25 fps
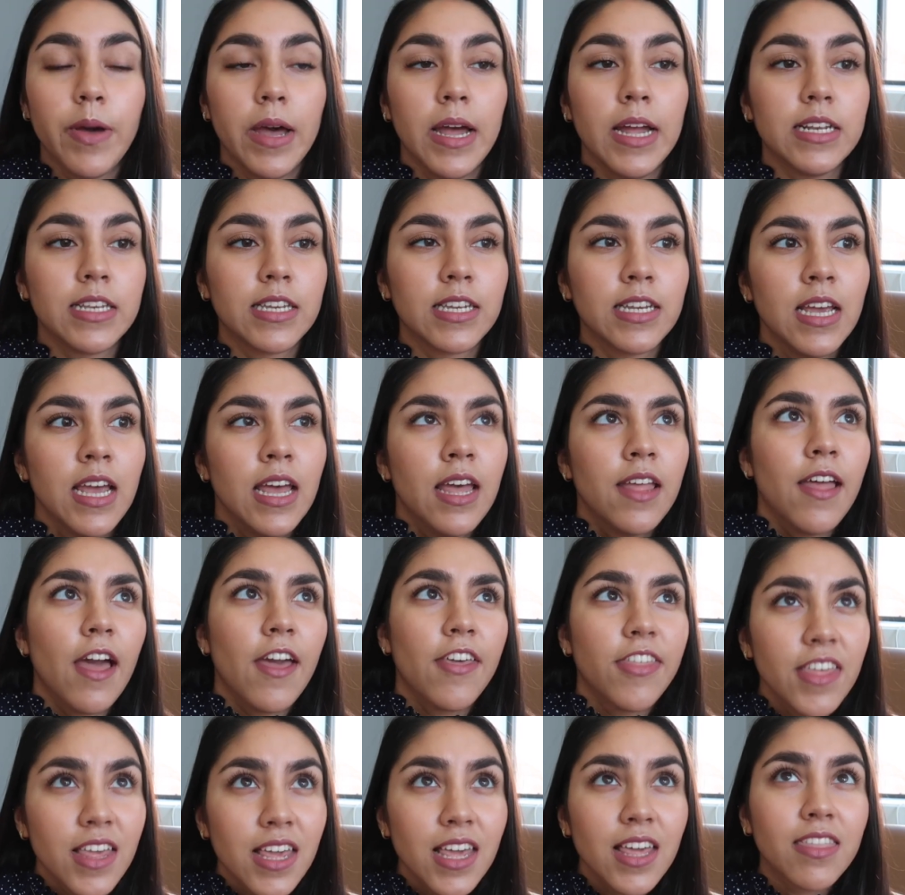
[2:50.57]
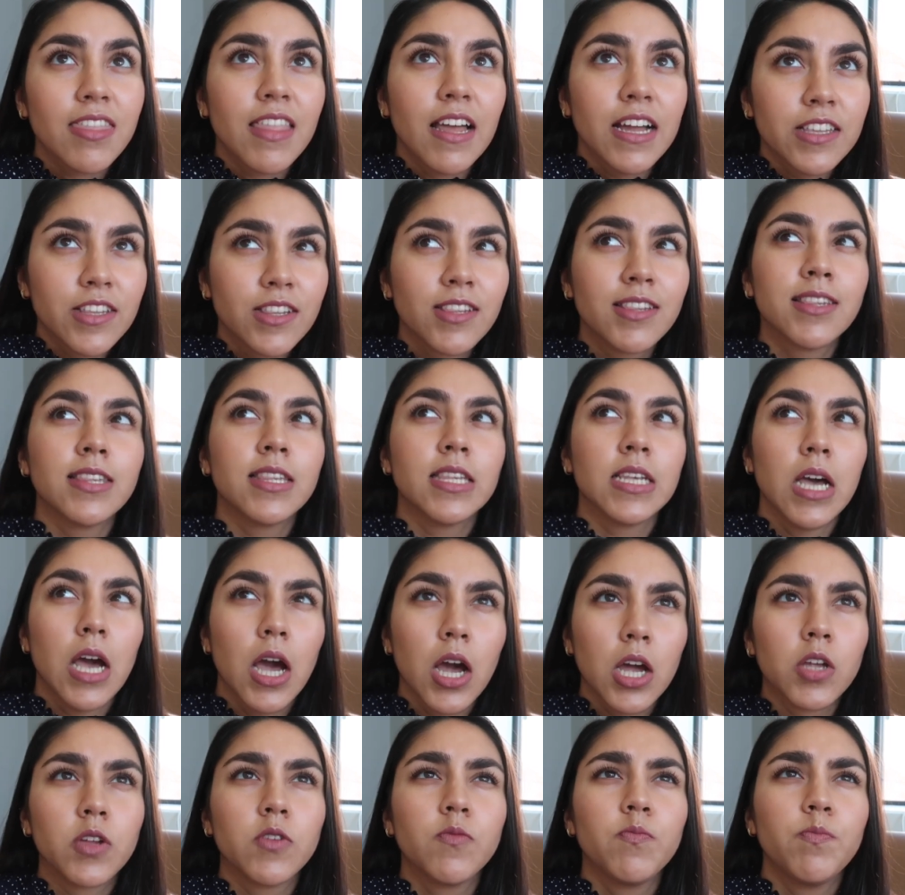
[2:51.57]
but I think that's
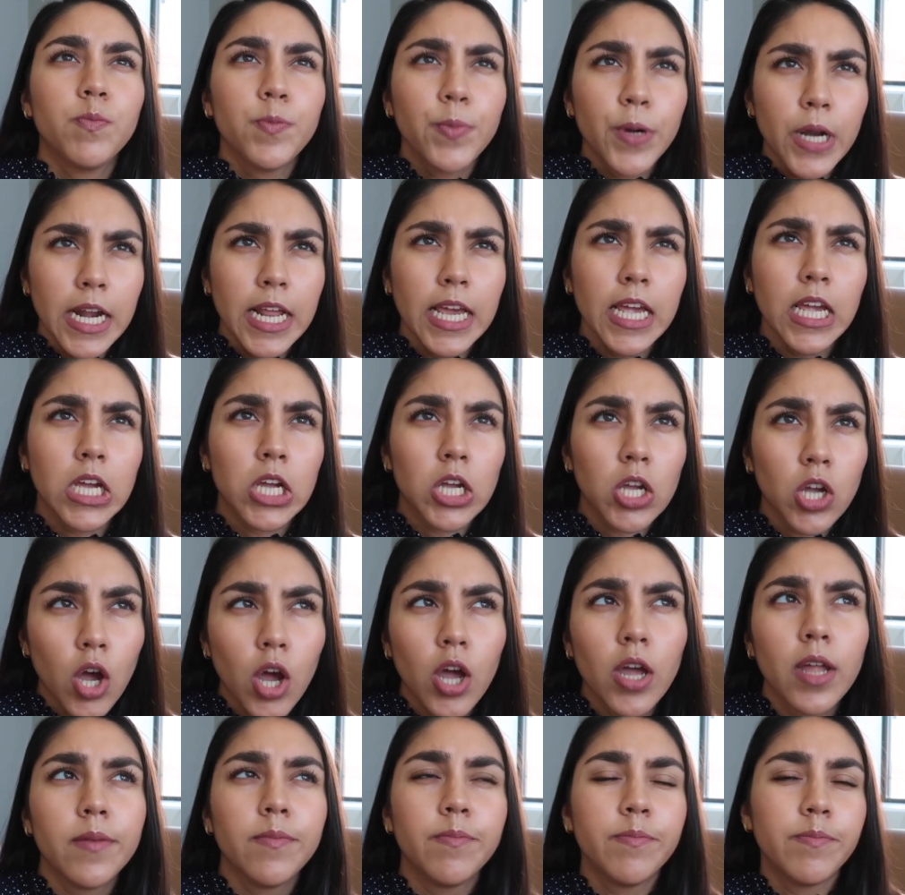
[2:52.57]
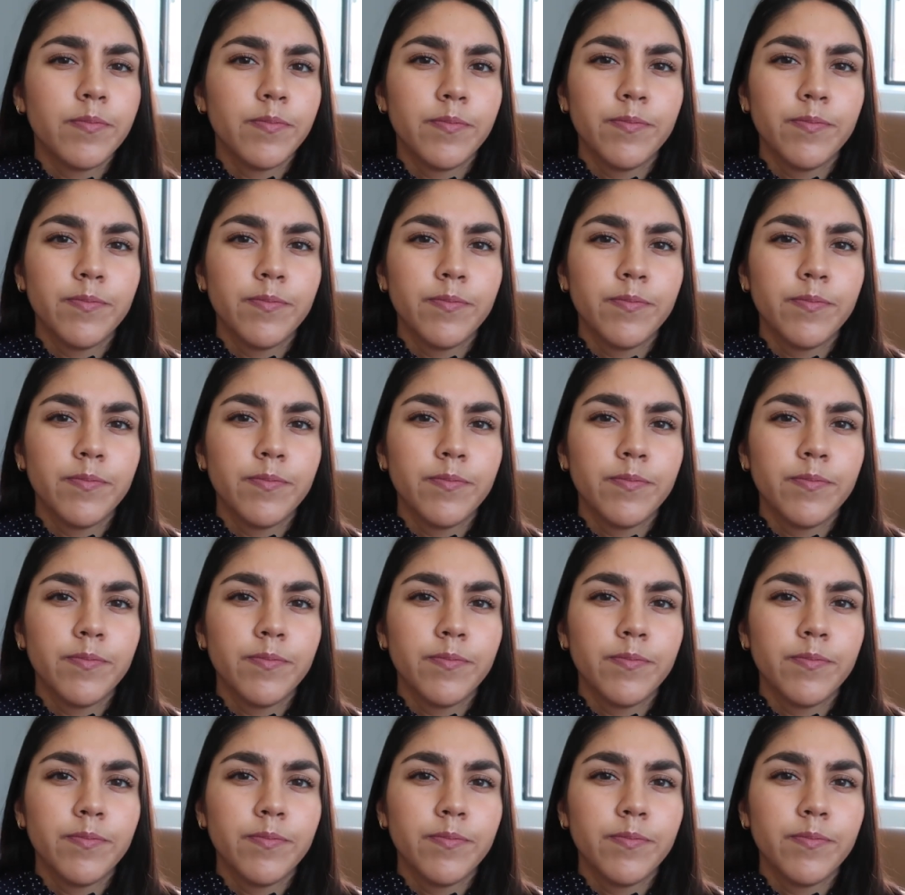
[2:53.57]
a pretty good